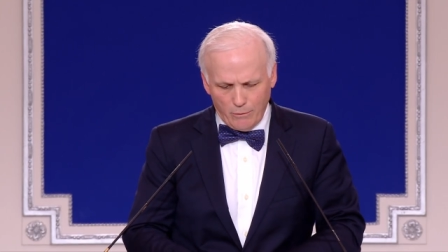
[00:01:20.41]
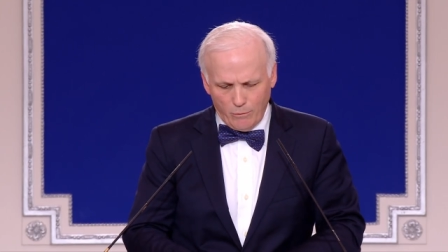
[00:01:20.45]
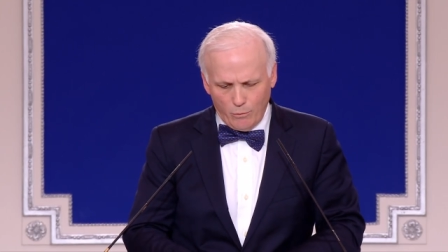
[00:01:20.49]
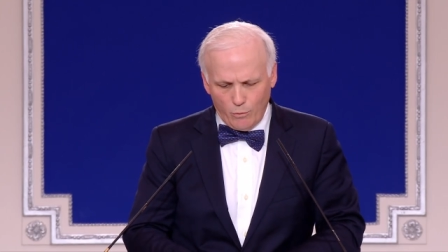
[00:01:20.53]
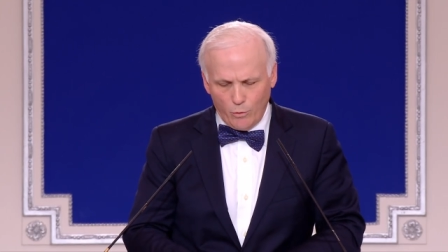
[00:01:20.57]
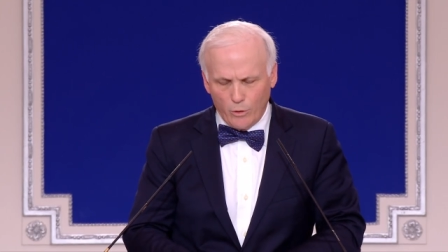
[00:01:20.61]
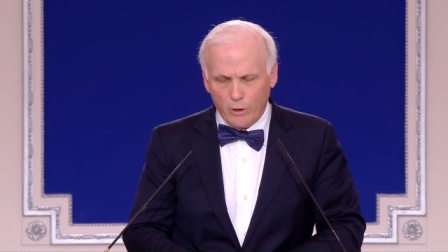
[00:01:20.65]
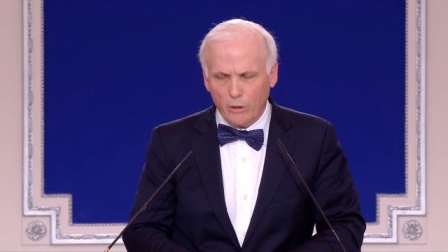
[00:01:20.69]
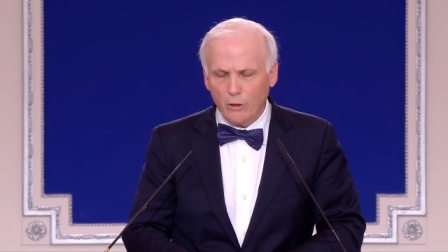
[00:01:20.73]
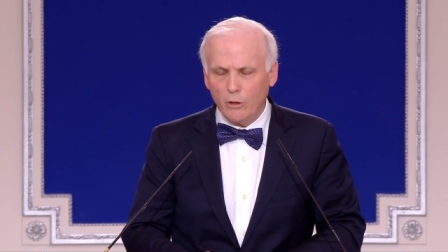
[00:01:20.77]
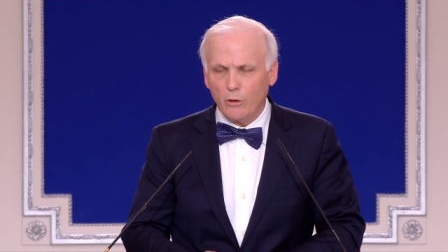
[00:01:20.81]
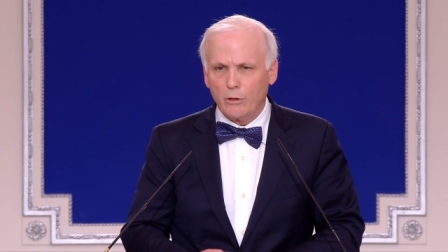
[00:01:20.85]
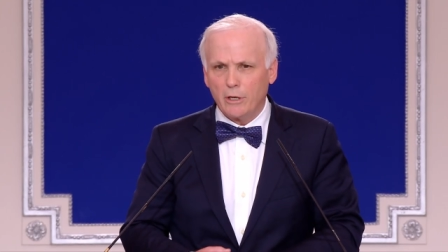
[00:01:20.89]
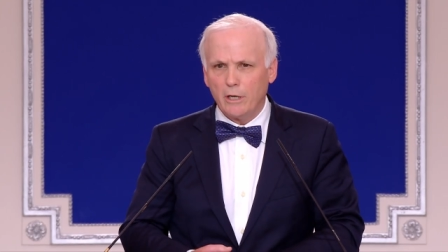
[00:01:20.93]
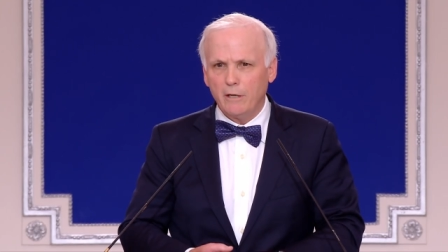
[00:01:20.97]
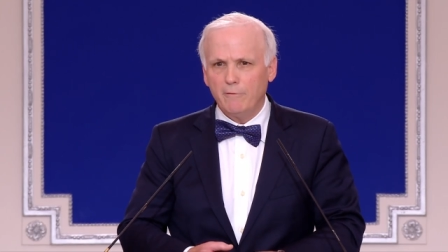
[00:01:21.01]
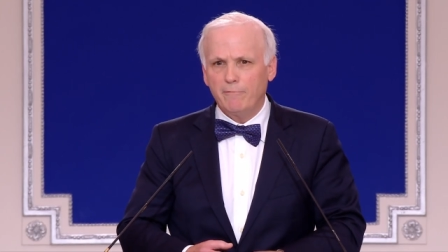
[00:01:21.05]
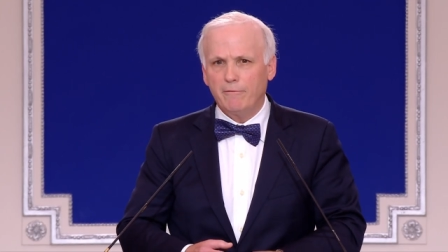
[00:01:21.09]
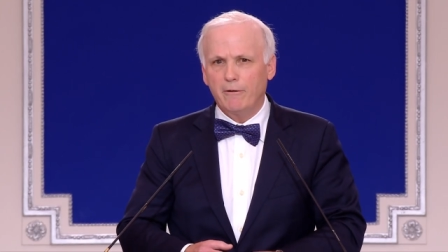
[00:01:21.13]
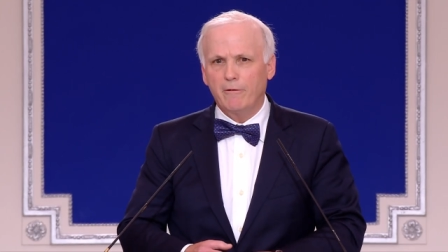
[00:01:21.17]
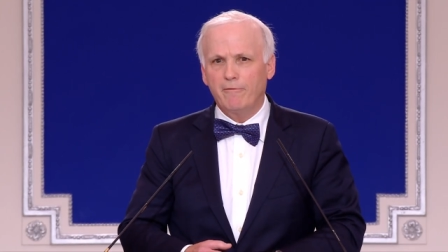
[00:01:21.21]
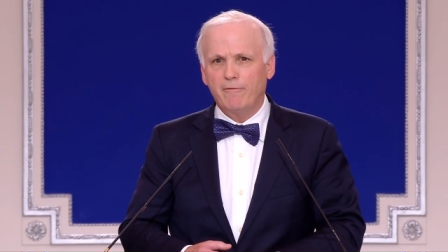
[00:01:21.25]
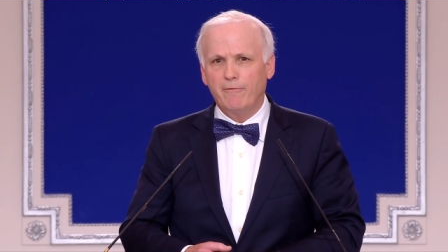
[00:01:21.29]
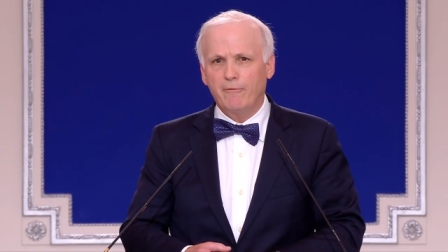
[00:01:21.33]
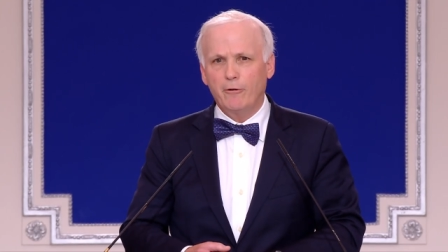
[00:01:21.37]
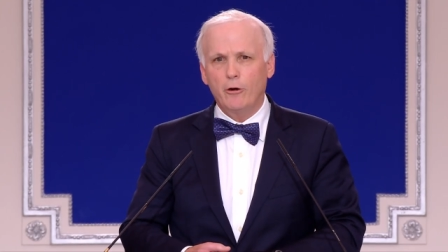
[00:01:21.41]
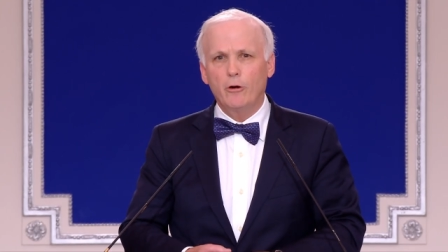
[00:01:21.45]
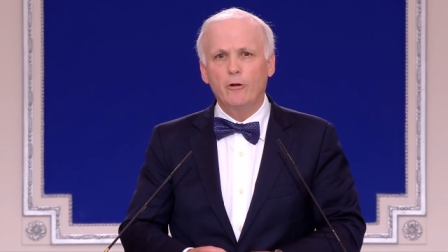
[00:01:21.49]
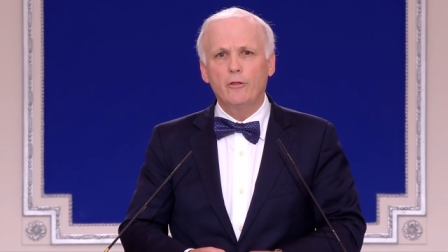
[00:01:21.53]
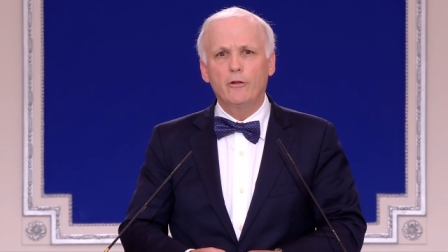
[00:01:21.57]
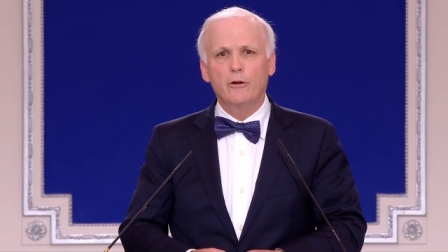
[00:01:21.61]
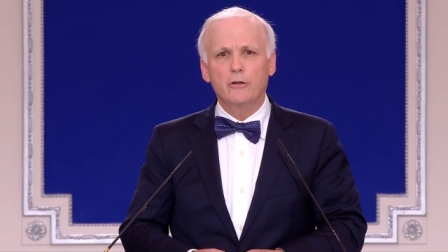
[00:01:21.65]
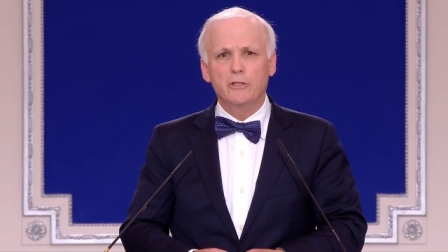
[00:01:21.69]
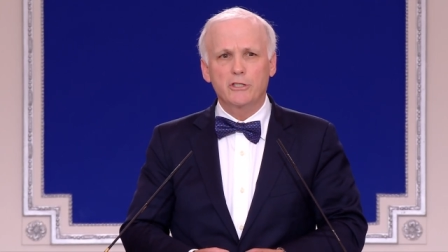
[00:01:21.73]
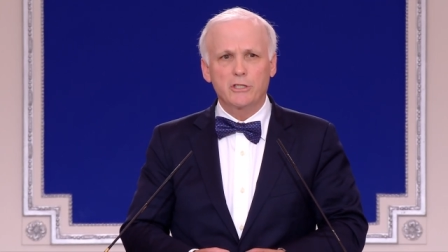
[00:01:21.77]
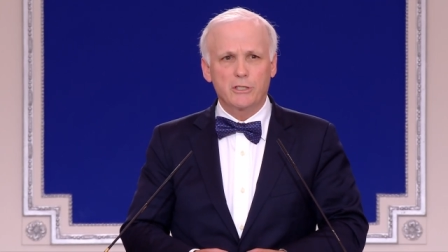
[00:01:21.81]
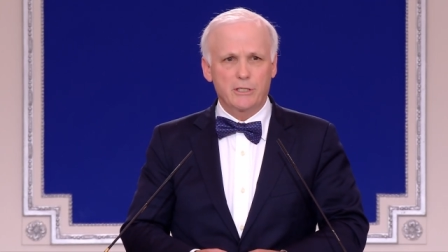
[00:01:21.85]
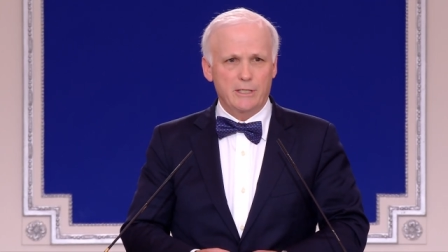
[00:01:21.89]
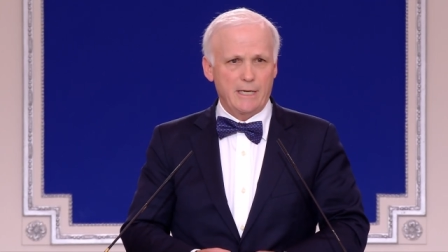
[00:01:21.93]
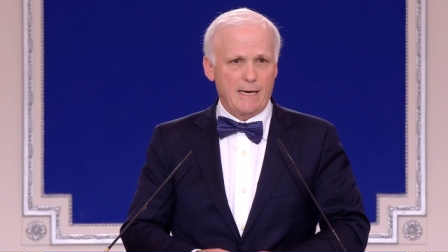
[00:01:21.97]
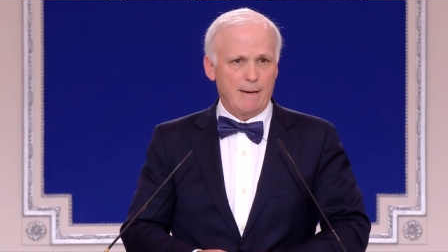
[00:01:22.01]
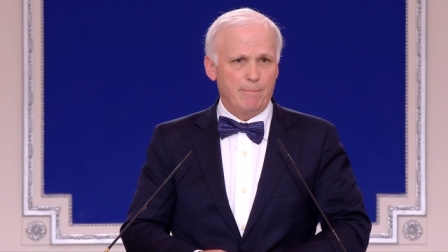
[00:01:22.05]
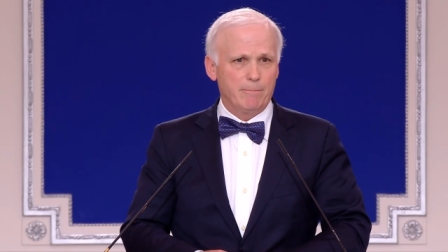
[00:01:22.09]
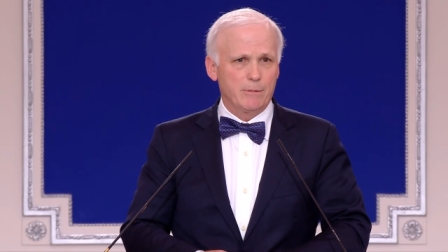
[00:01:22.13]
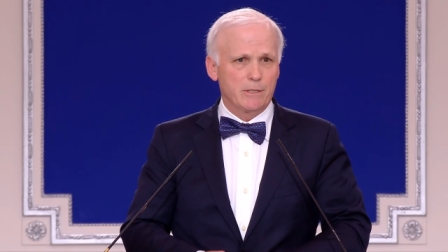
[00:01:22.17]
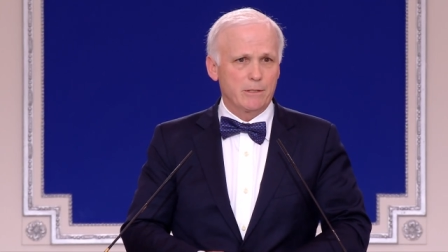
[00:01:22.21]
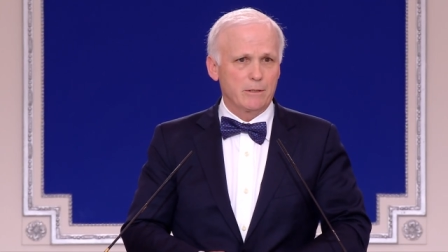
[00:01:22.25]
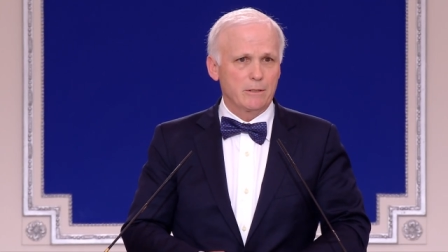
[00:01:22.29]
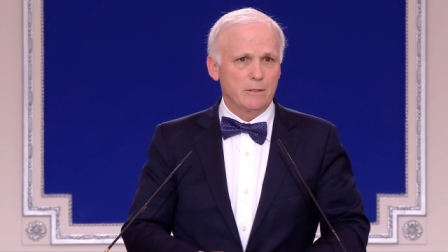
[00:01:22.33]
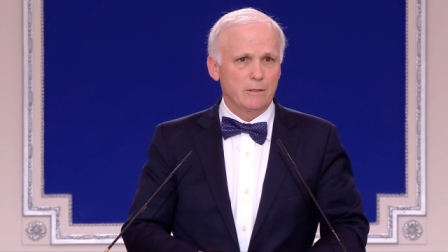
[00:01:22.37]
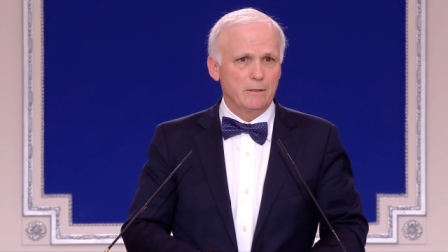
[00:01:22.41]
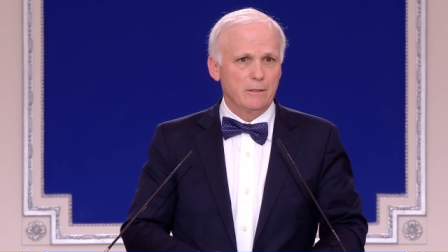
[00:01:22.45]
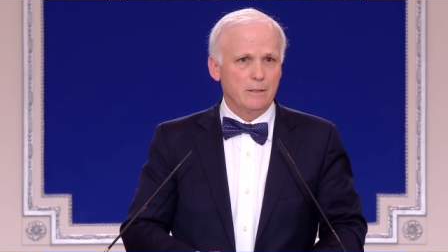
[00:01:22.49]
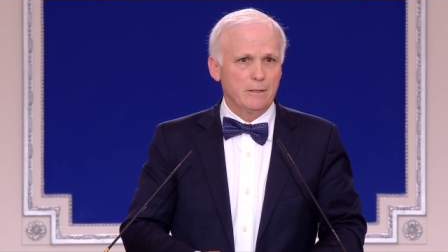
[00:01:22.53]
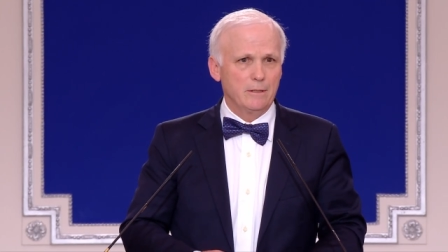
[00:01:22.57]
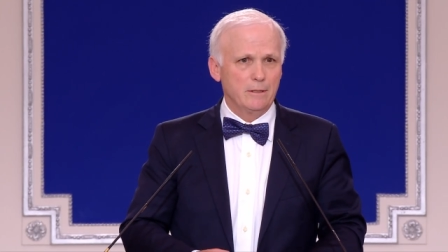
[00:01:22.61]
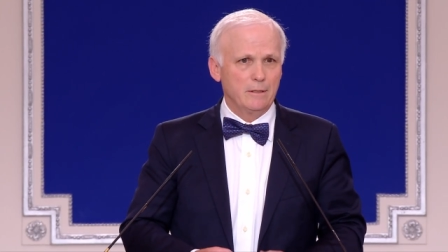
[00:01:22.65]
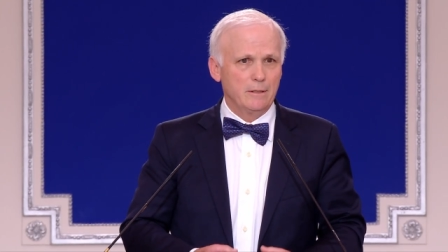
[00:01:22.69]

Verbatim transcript: we're looking for further steps